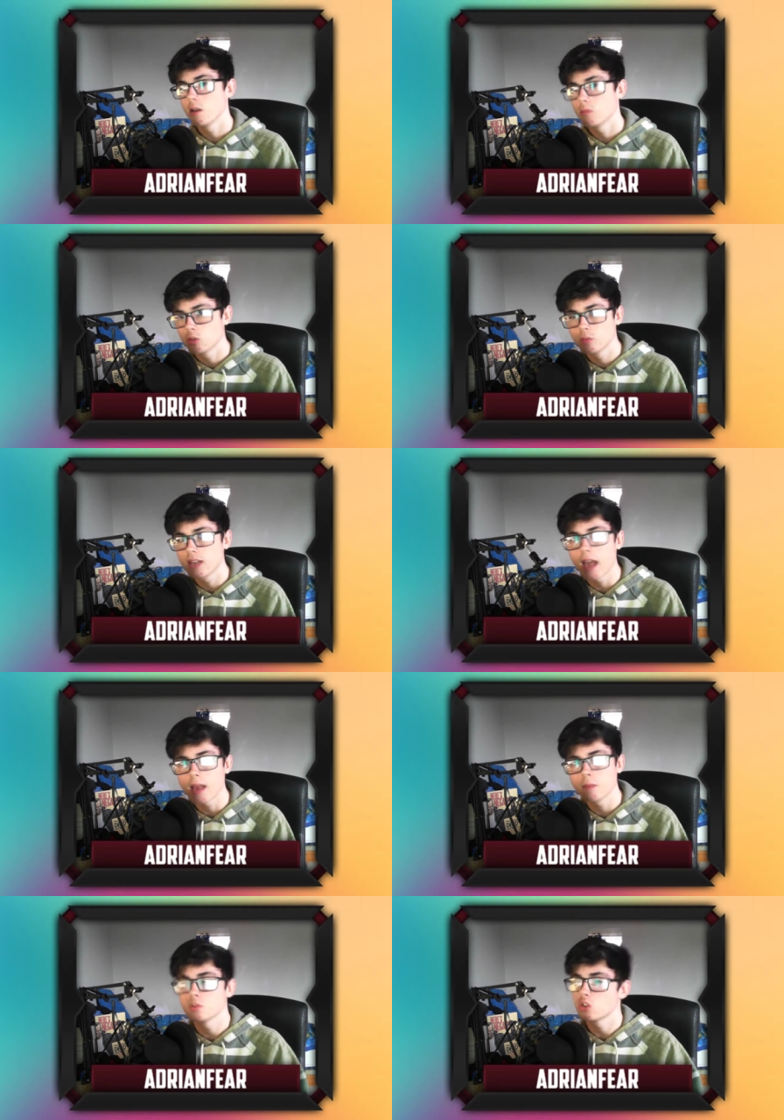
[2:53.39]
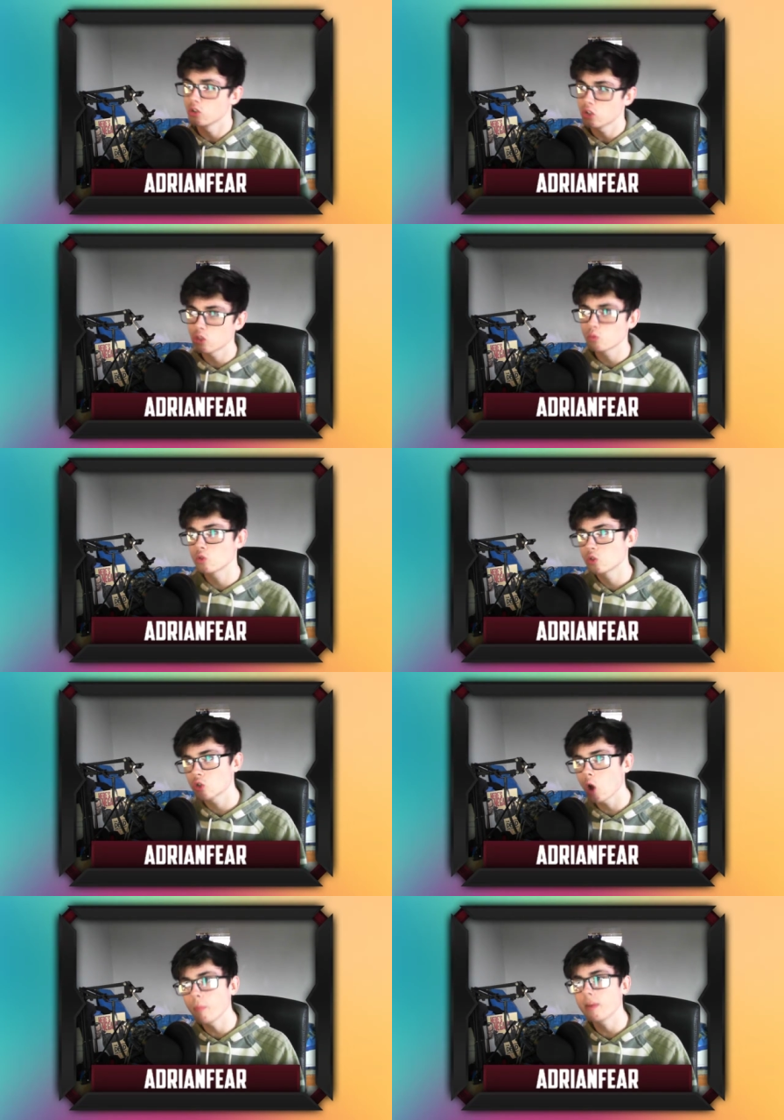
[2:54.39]
some games and just
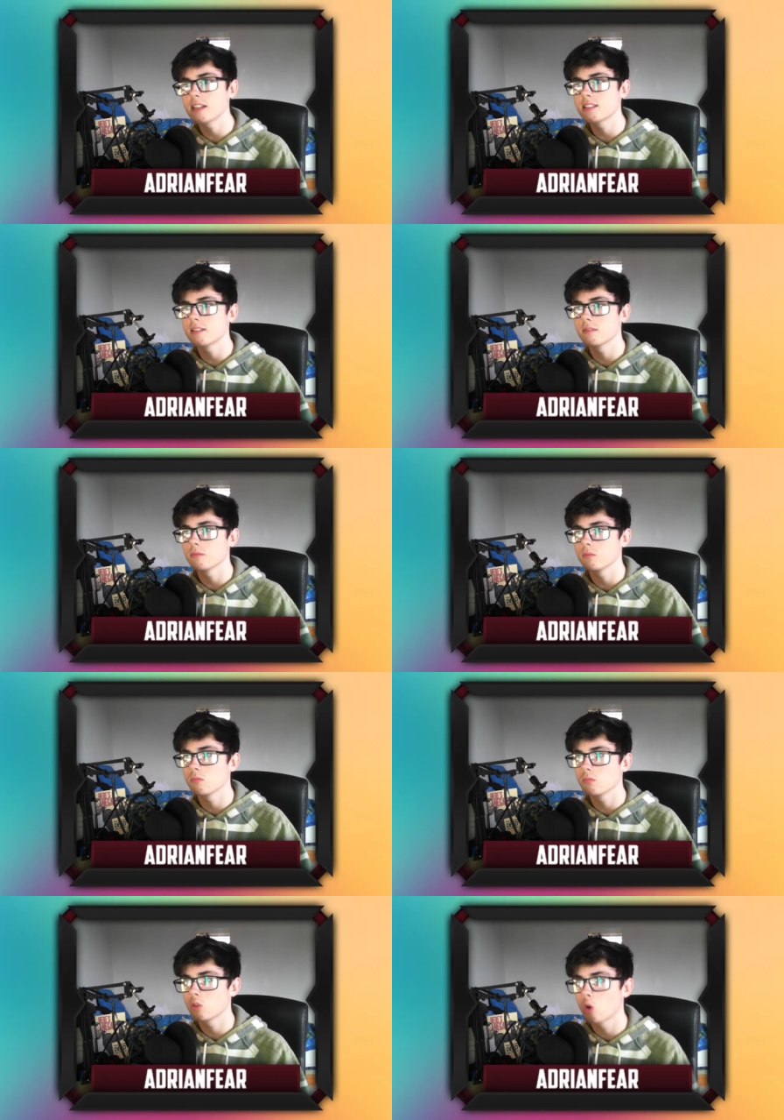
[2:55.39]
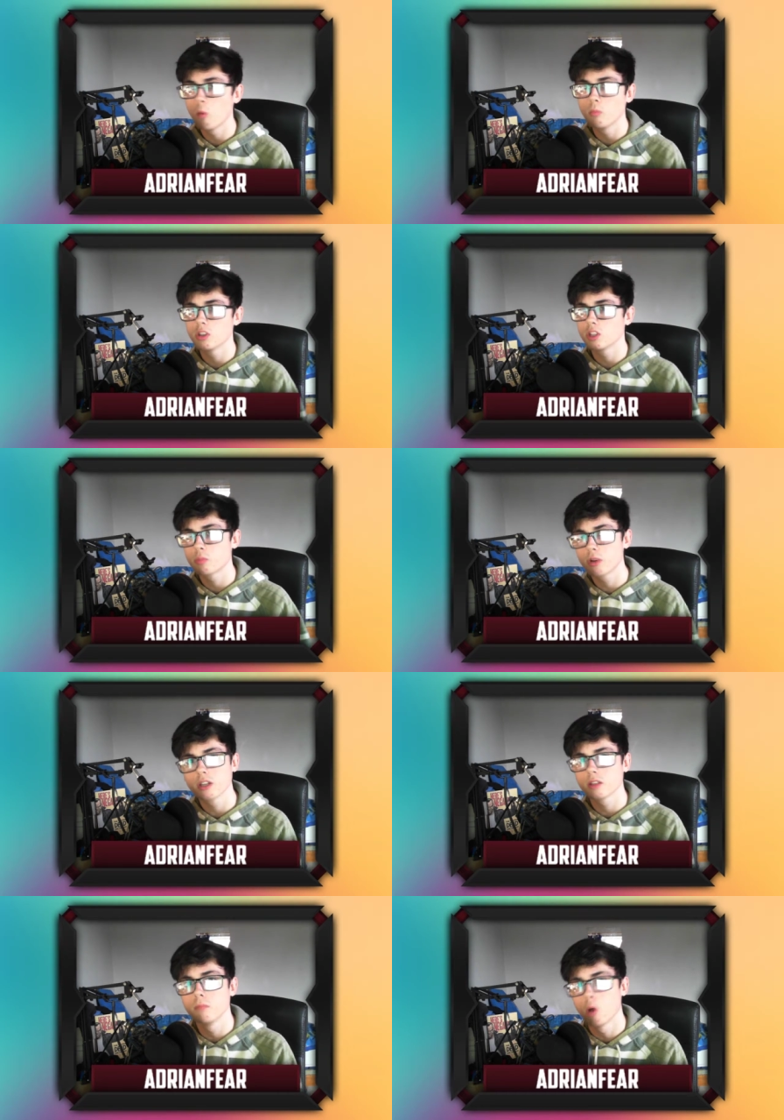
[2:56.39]
topics that come at the spring
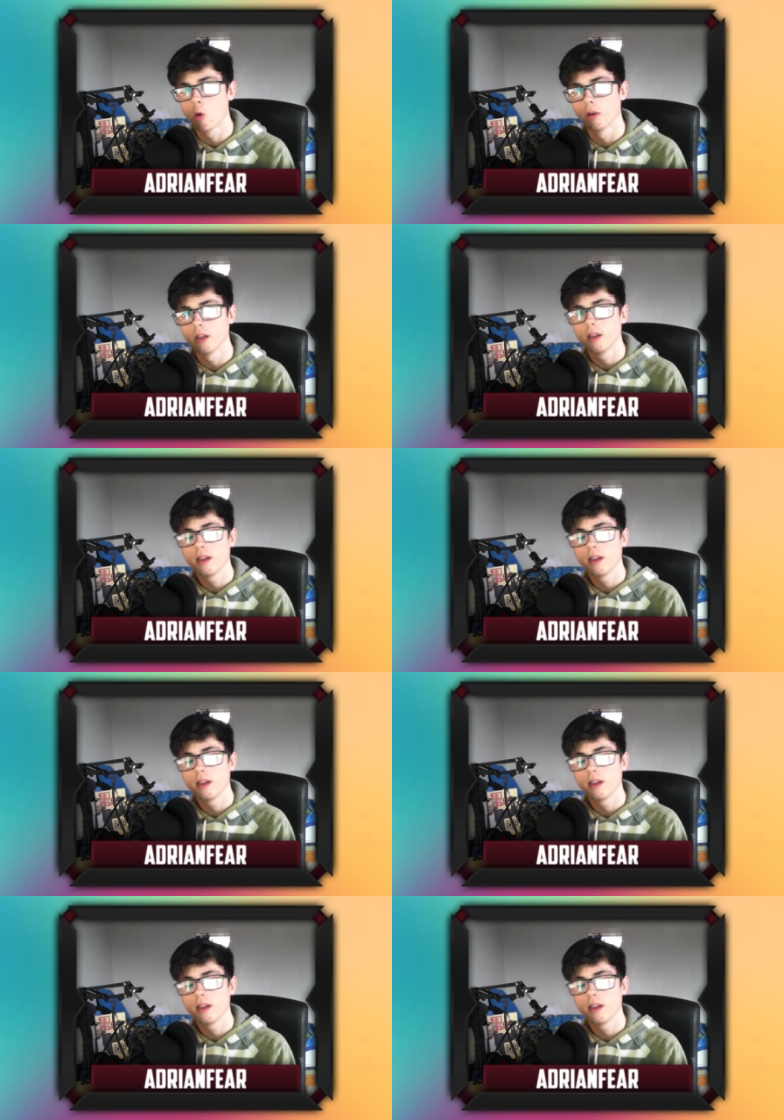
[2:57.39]
of the moment.